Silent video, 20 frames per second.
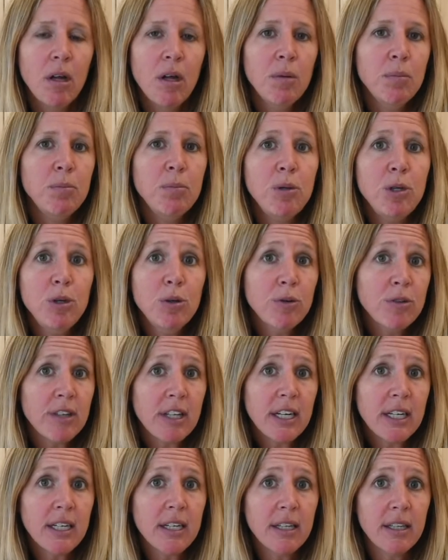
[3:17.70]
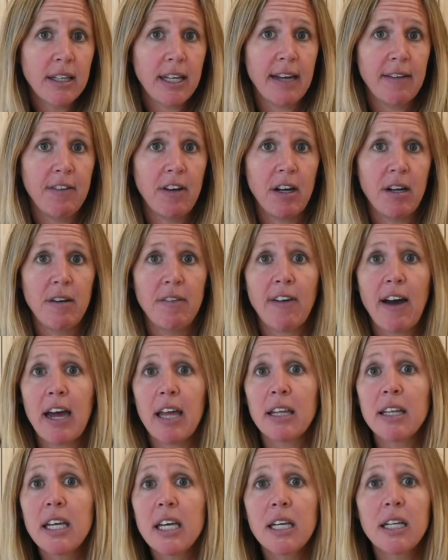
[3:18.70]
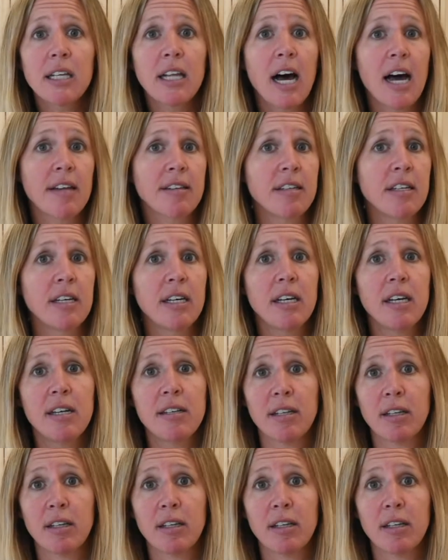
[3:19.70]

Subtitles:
music. They've done violin classes